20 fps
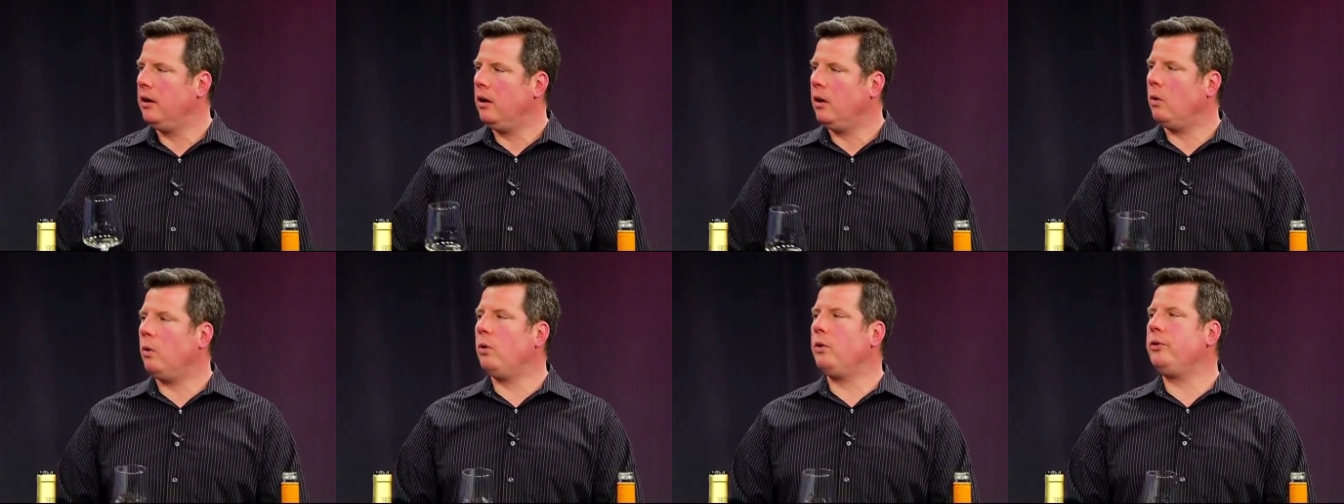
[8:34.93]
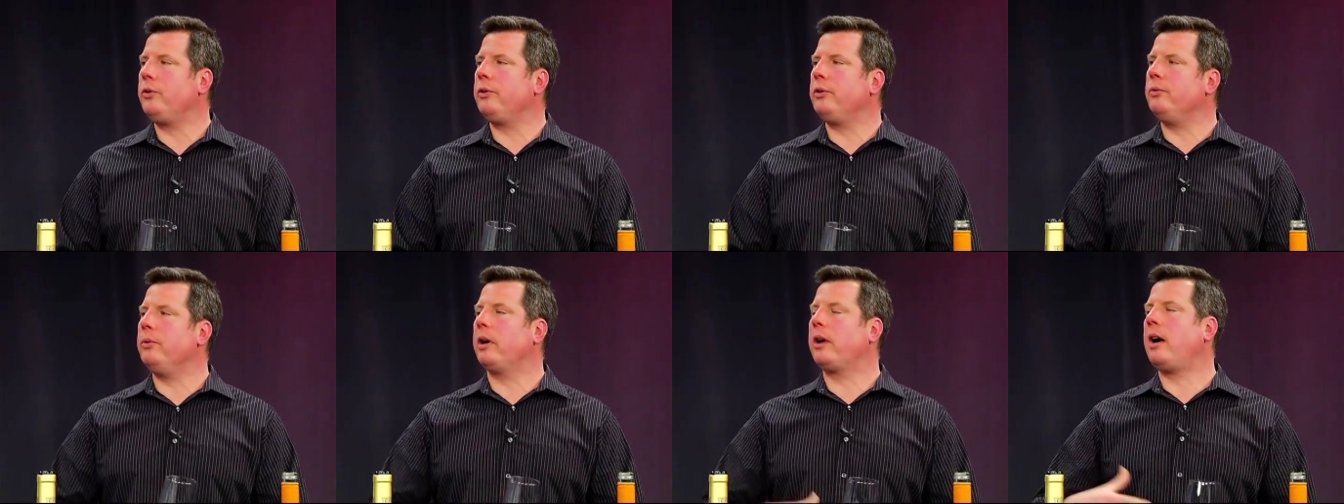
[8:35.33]
or you could
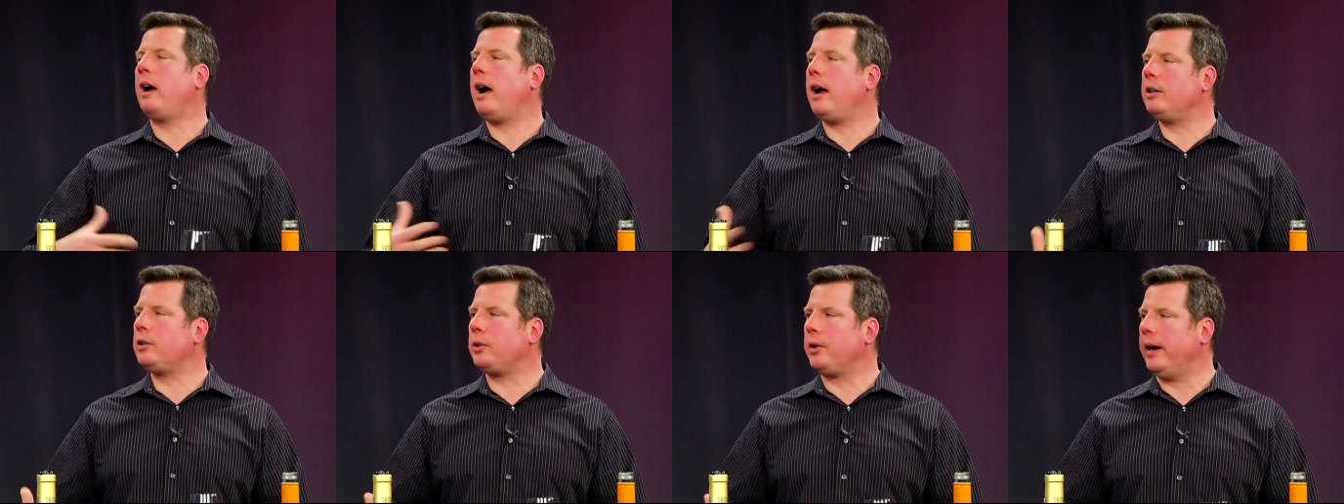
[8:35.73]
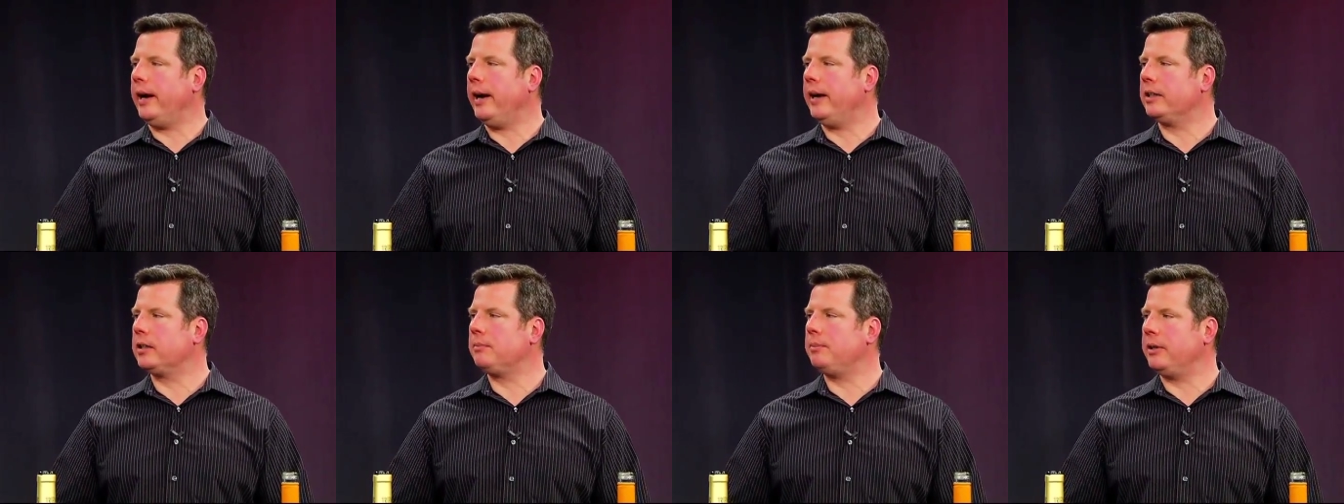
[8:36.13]
do a
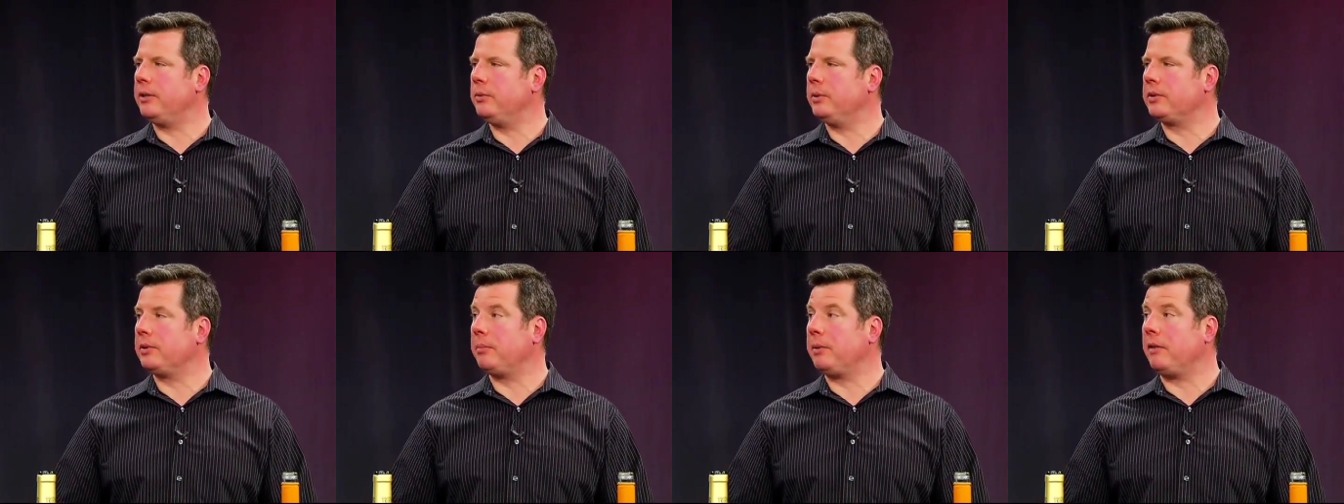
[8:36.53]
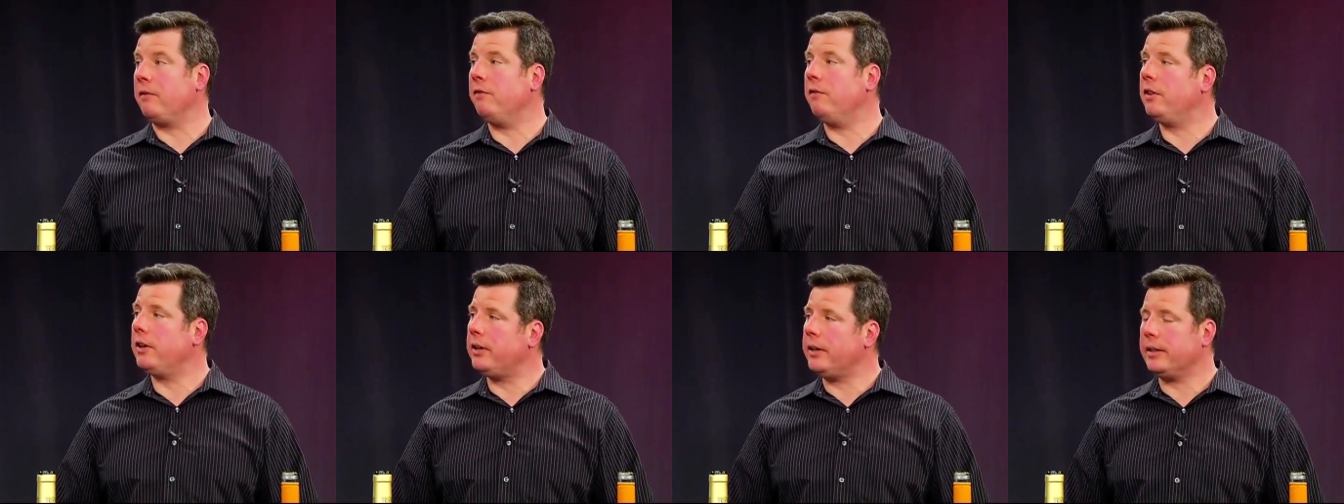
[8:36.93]
contrast by doing something
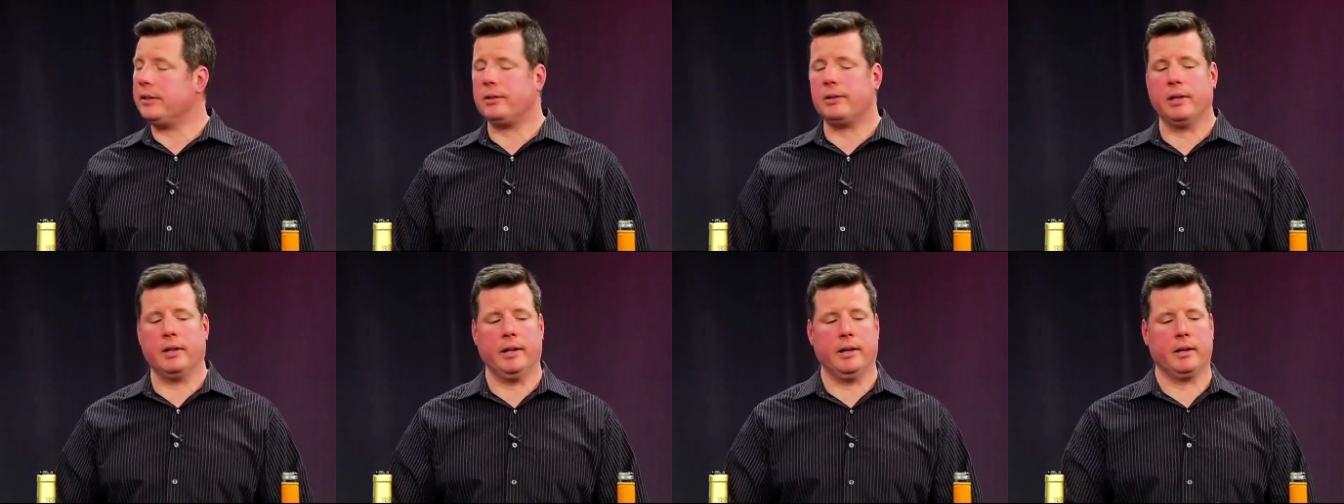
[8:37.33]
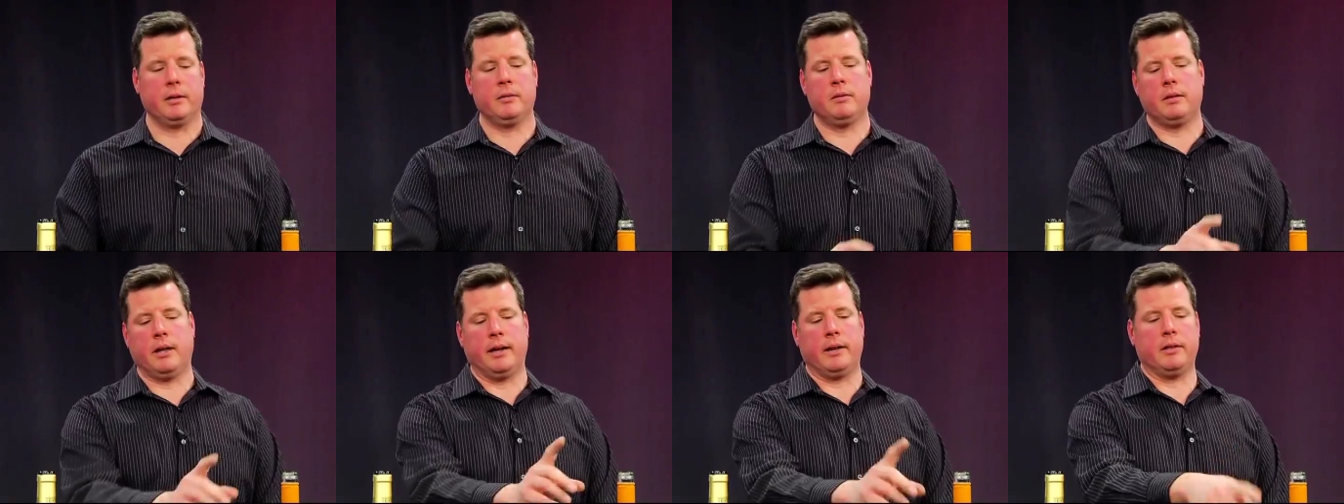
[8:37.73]
very acidic,
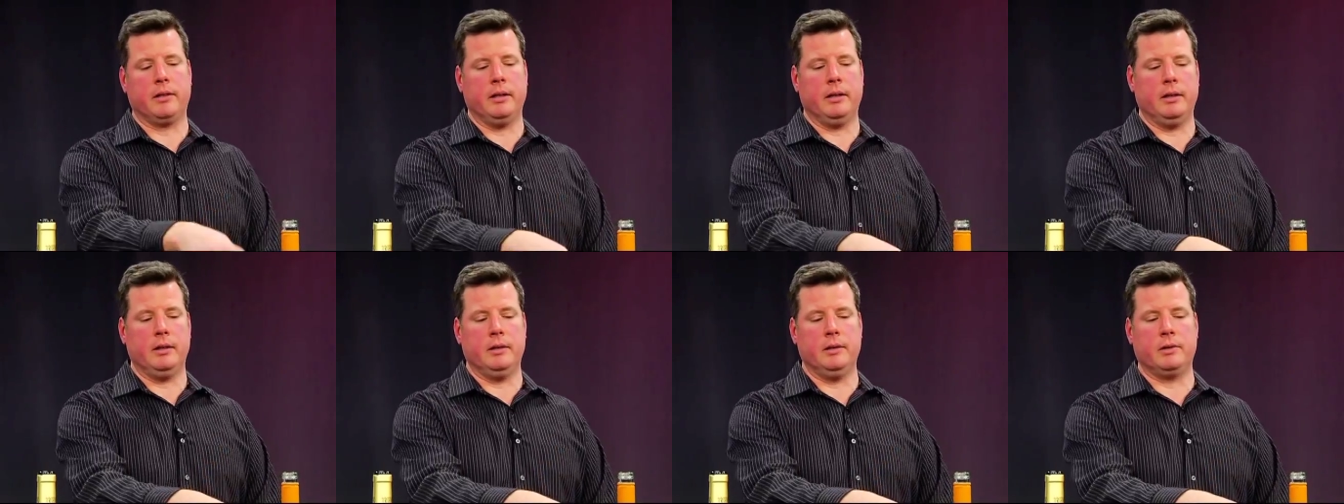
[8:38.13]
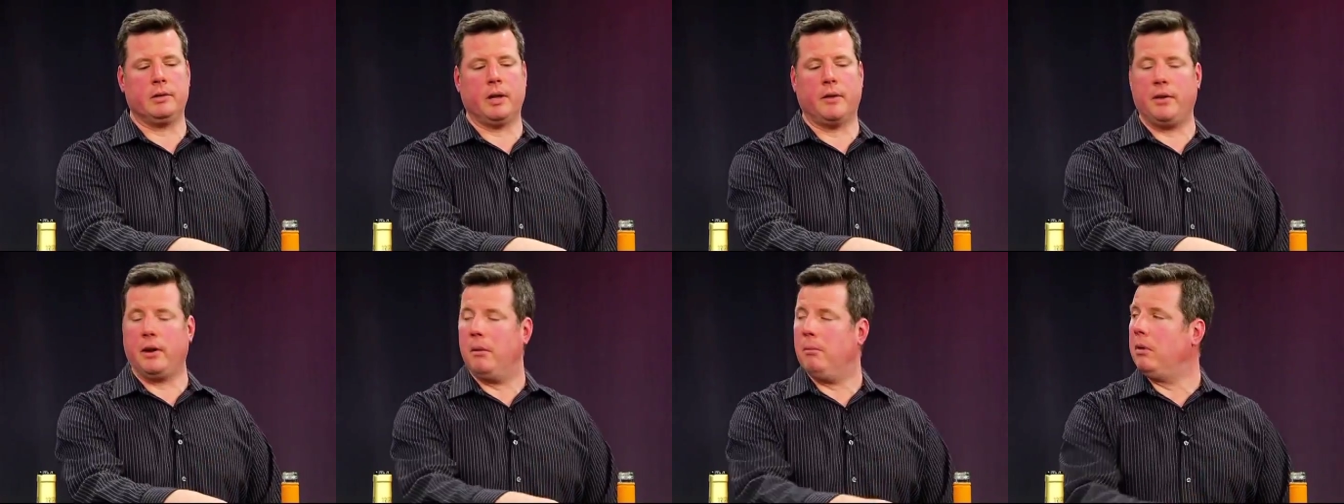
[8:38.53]
like the
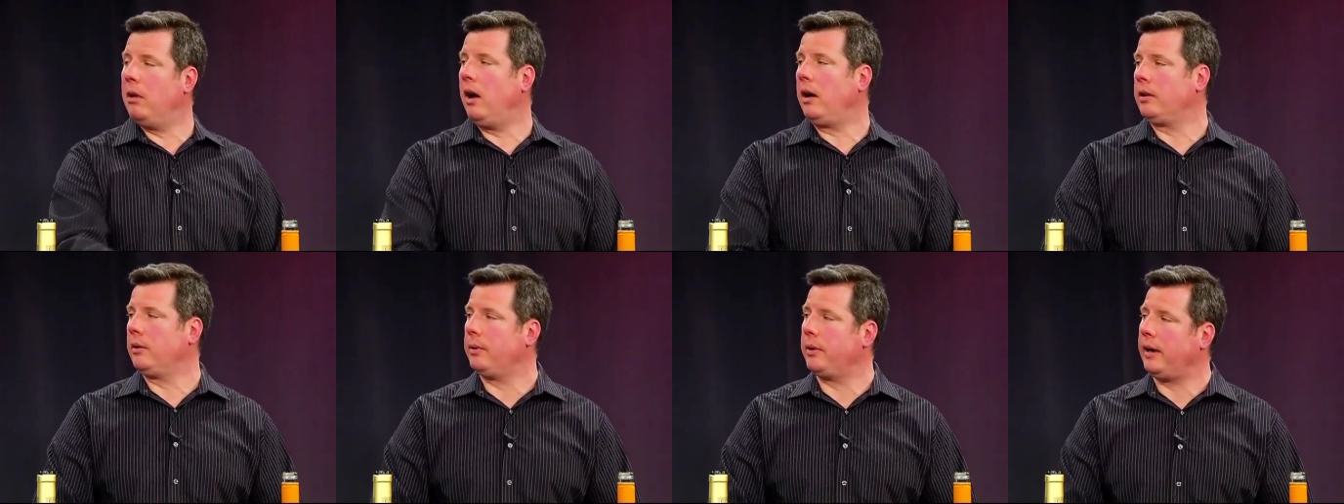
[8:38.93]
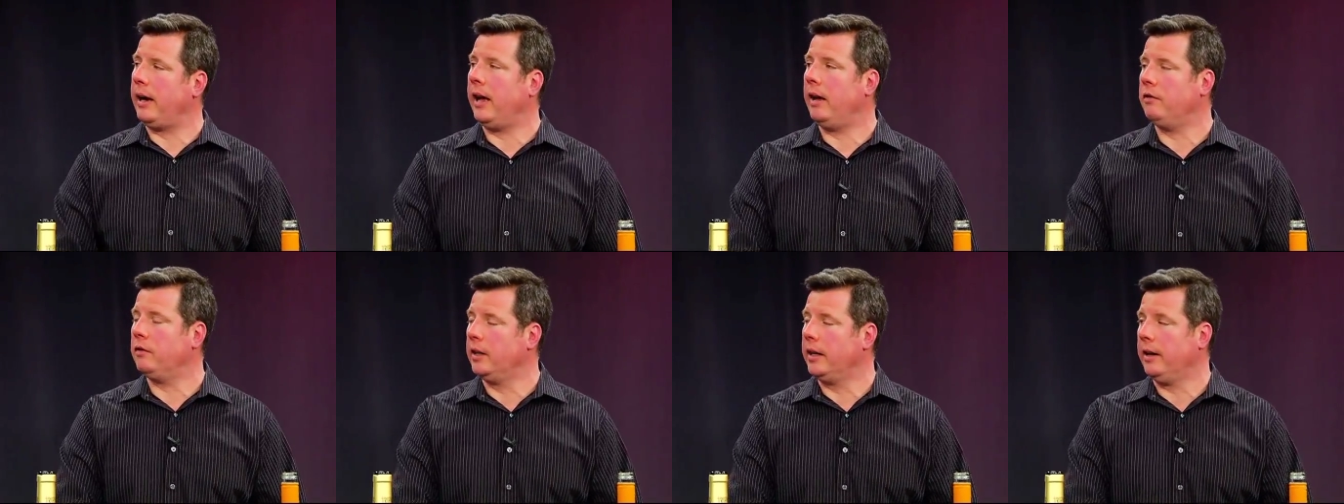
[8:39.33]
Sauvignon Blanc that we're going to
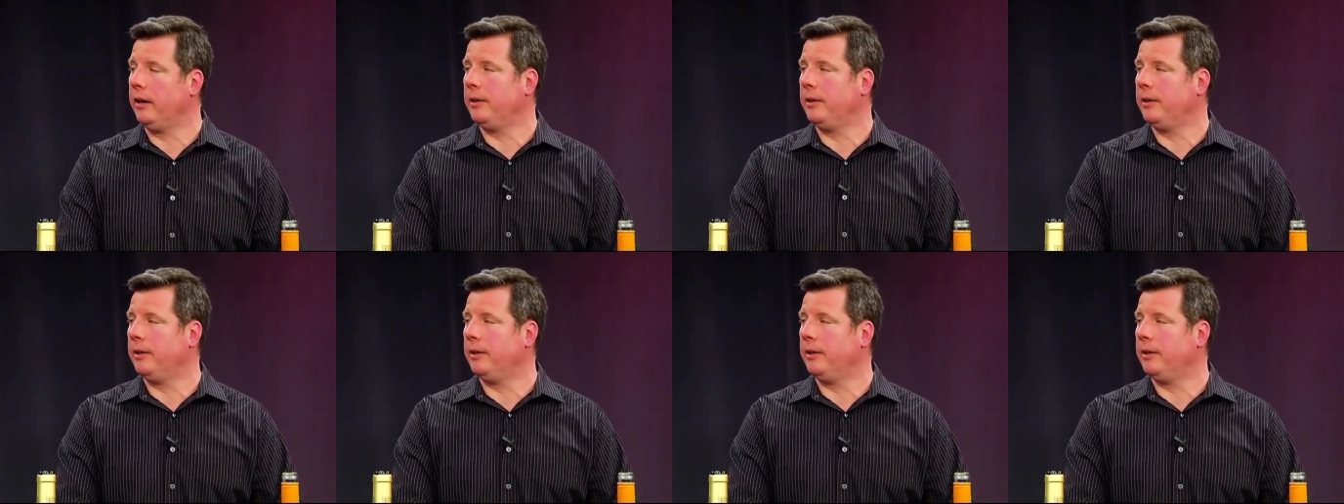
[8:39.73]
have later.